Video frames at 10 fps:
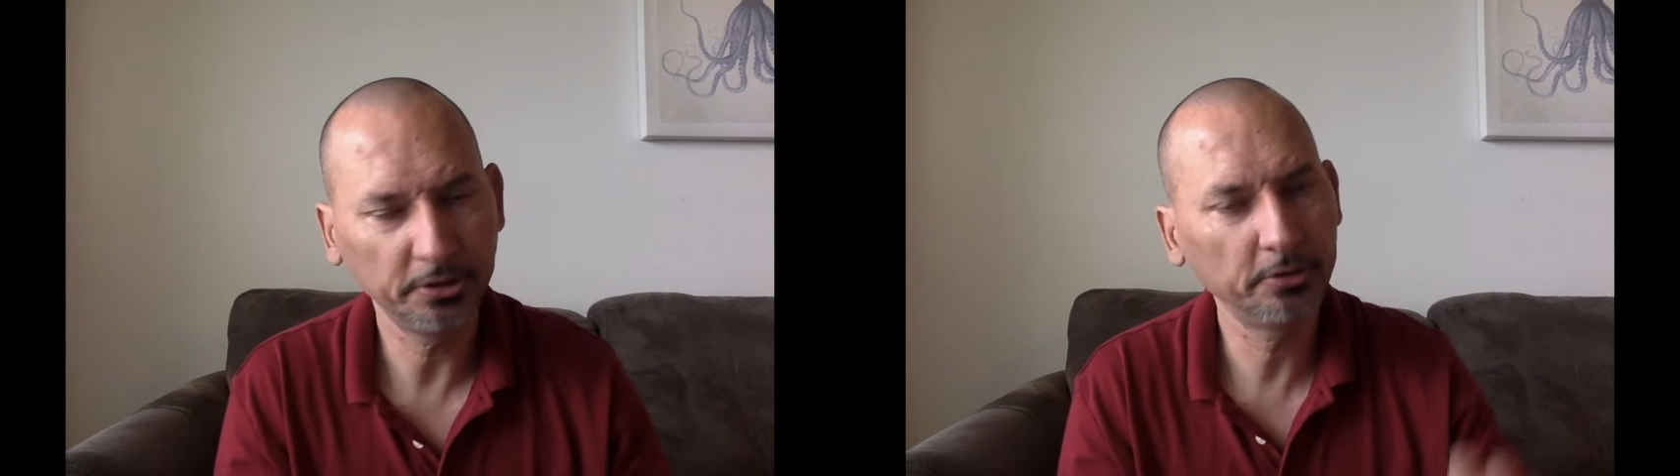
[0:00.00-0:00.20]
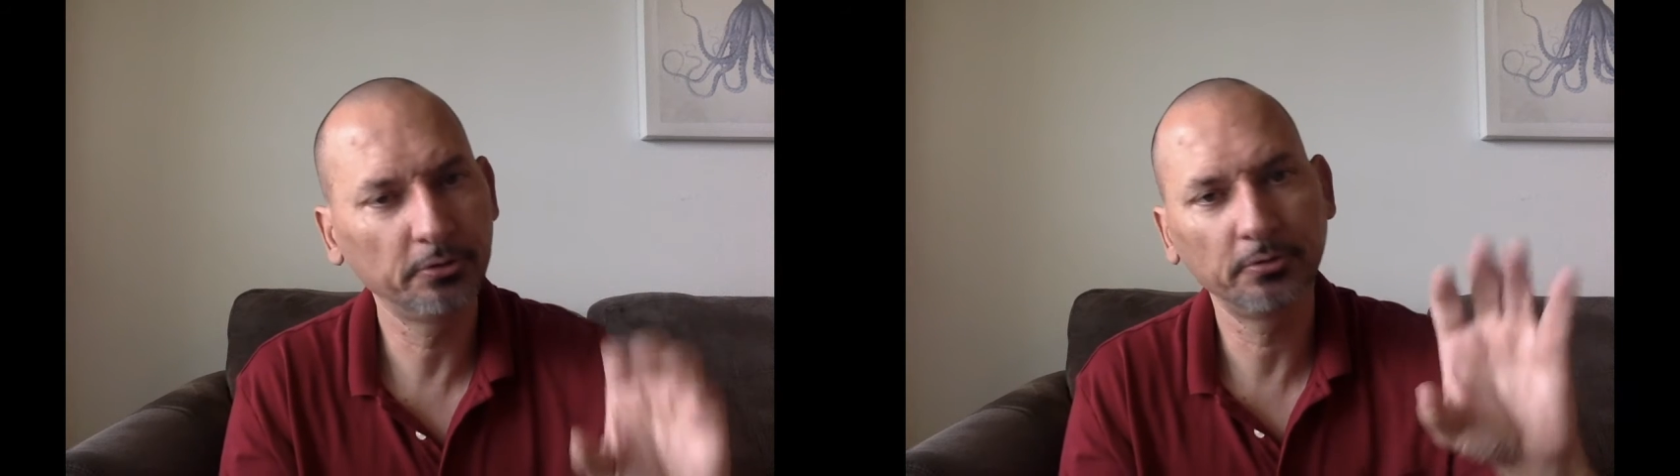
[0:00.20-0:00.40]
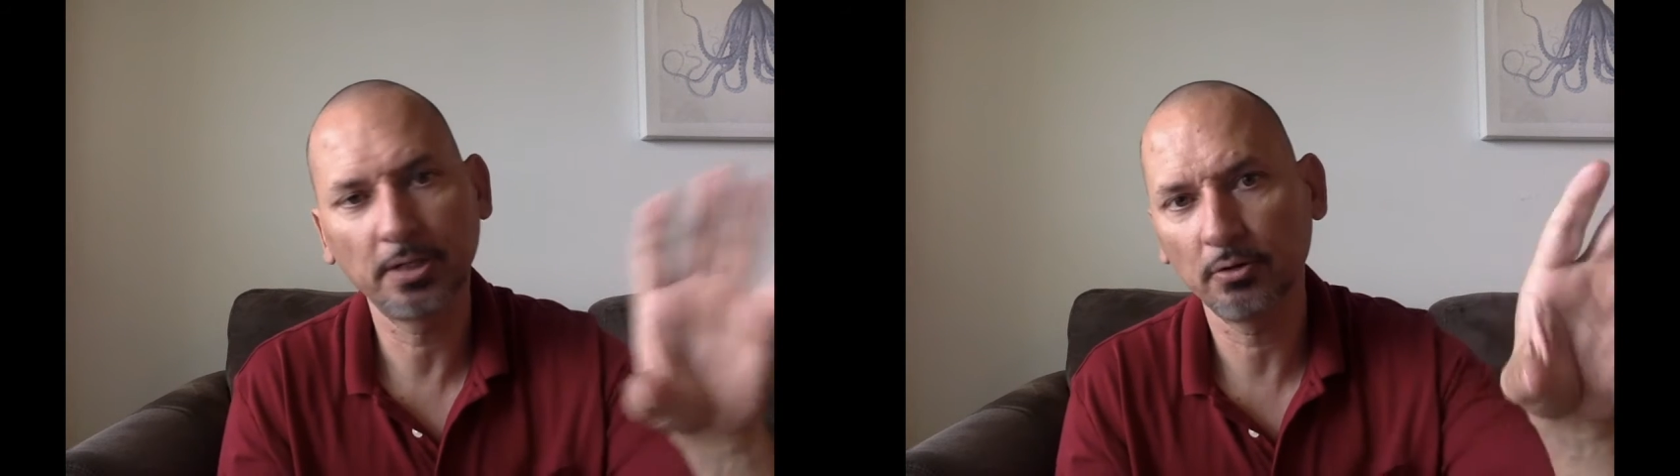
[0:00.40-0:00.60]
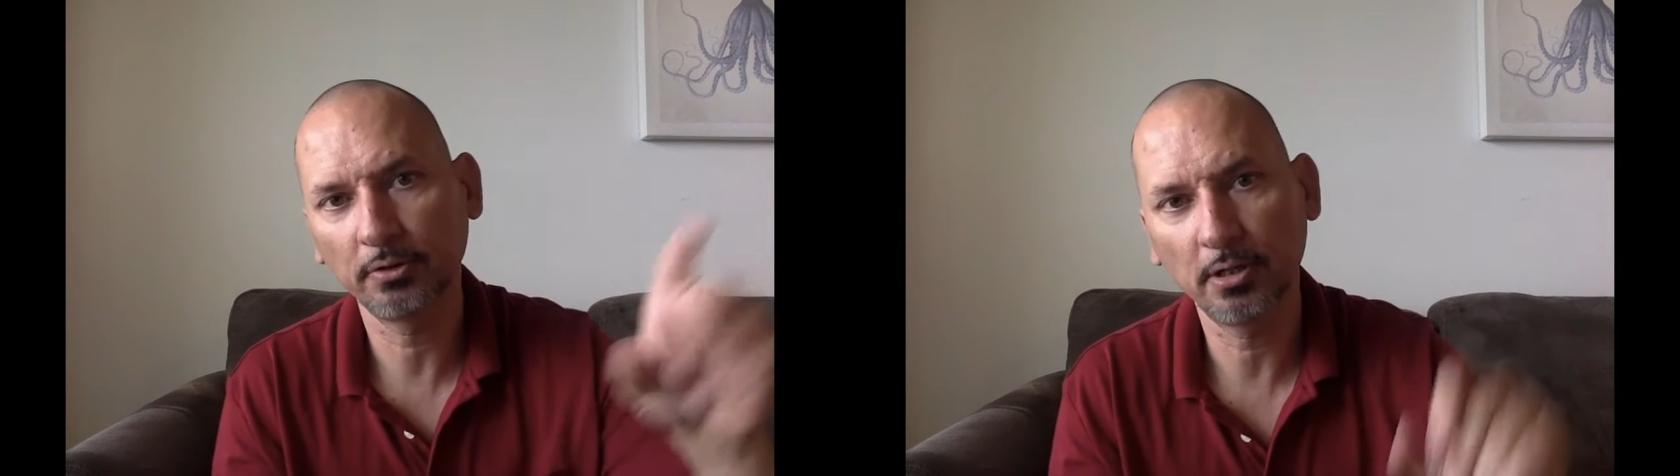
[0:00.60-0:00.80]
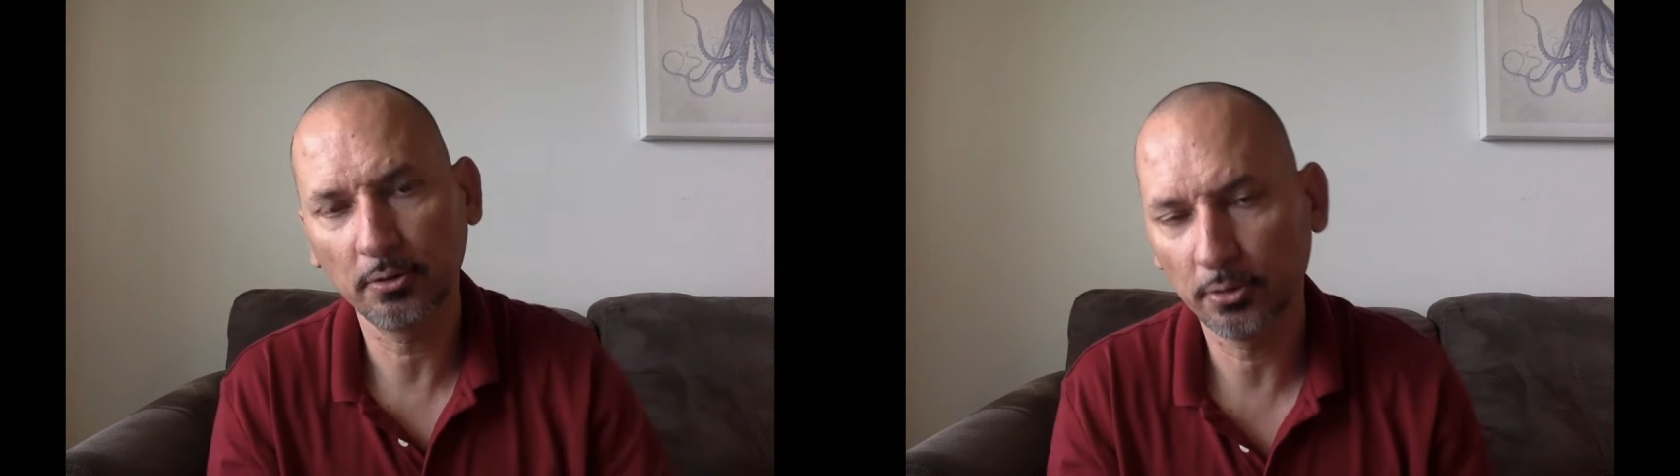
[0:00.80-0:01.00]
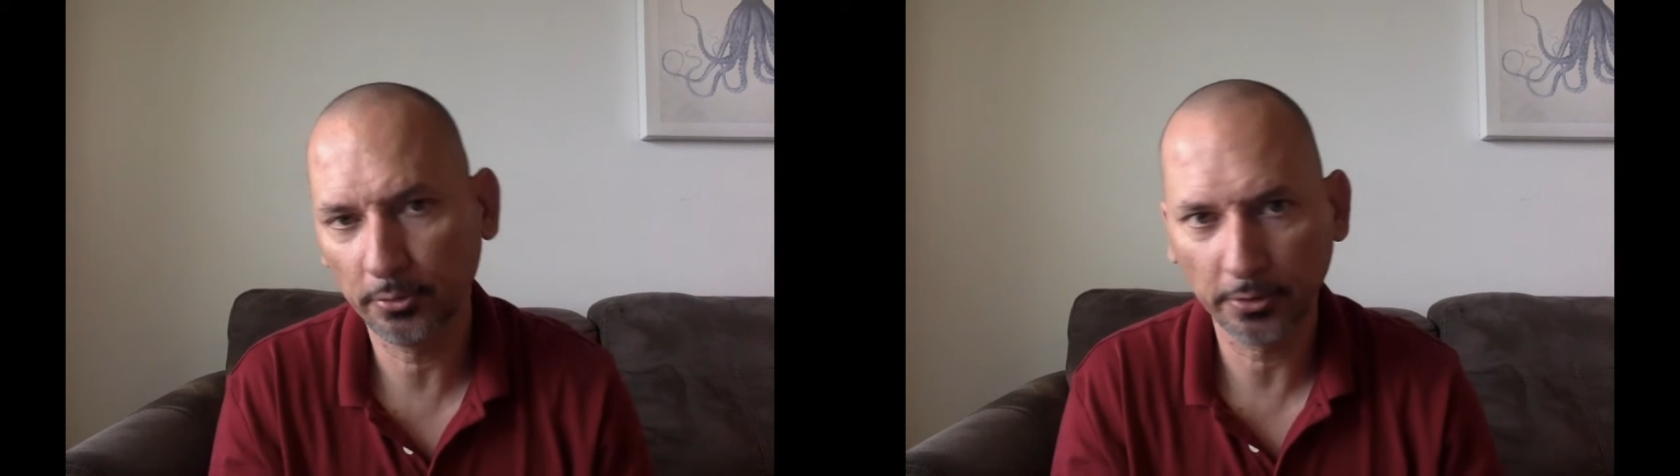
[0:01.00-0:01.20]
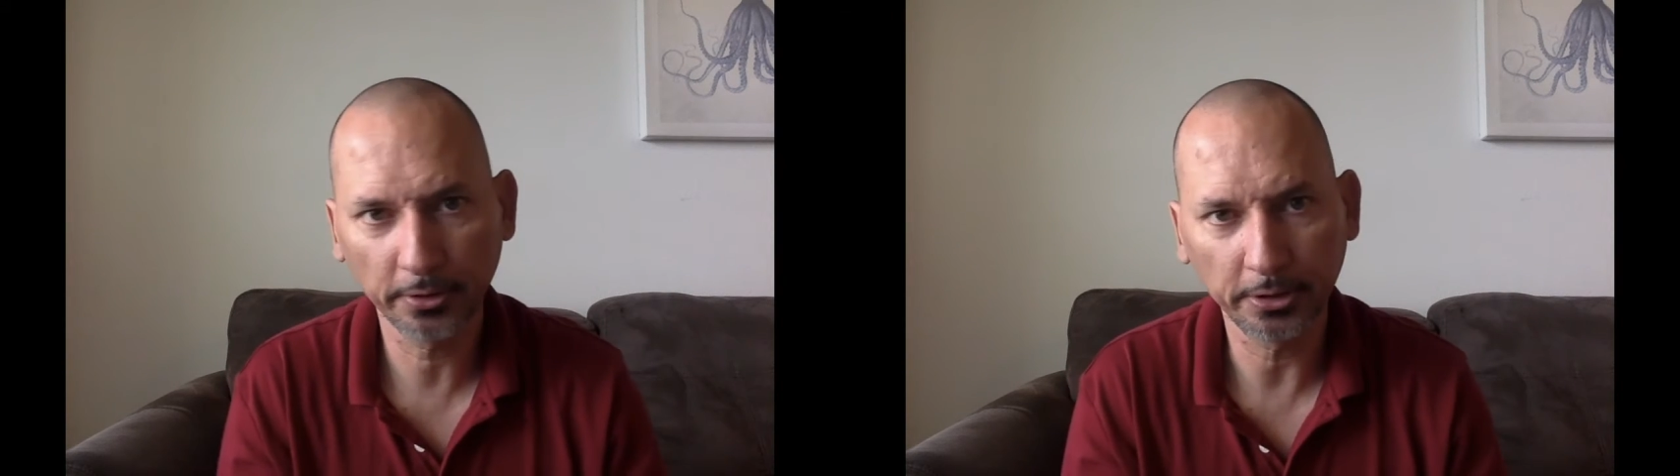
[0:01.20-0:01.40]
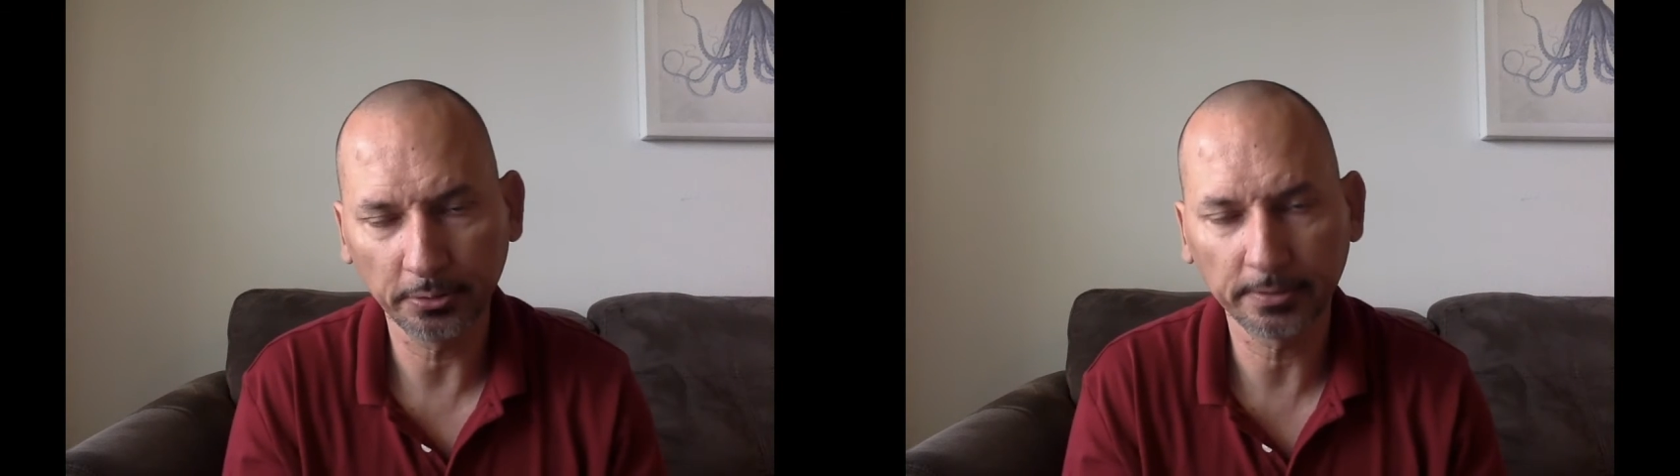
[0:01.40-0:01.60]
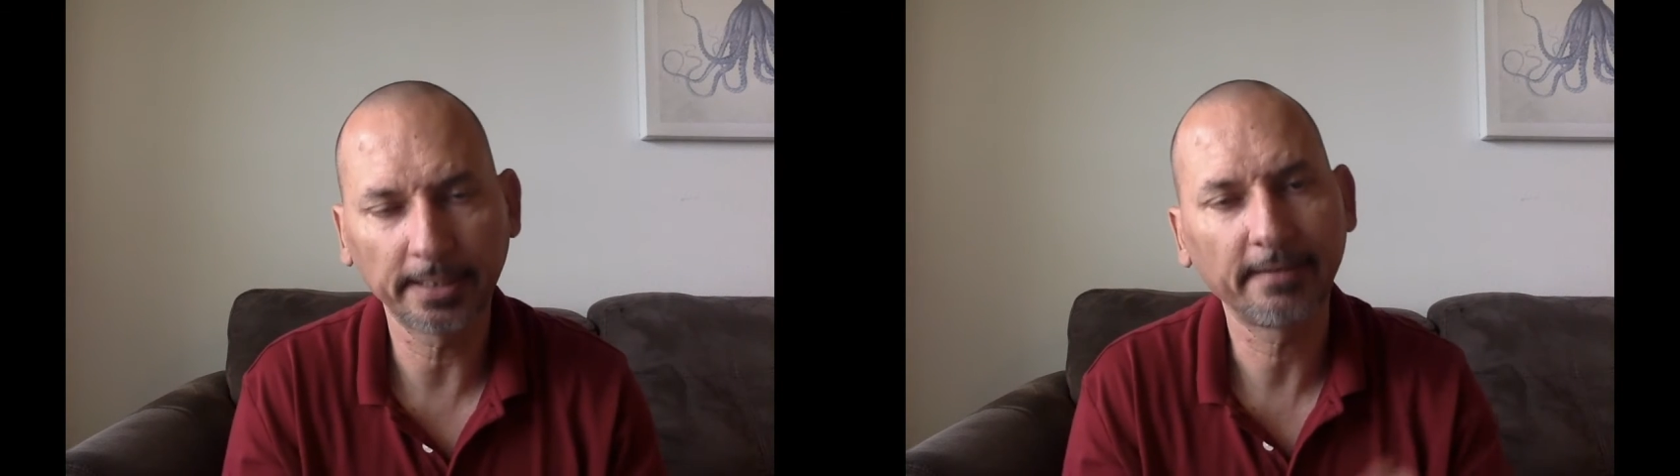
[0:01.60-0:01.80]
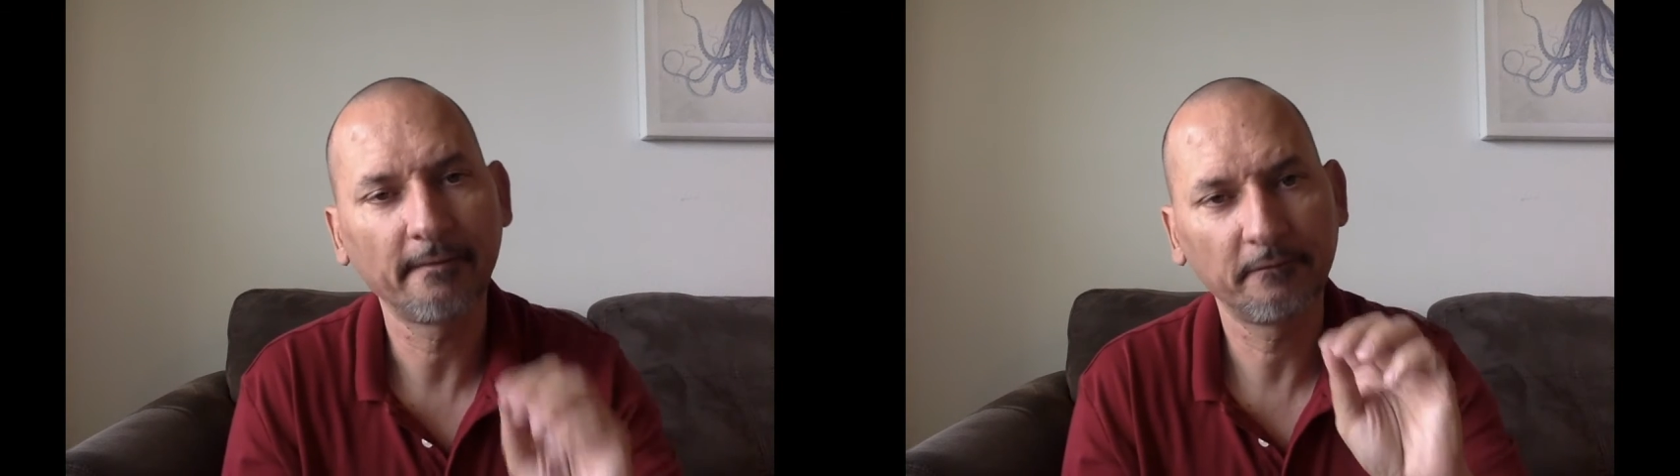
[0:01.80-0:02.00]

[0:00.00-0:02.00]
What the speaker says: You don't know who they're using.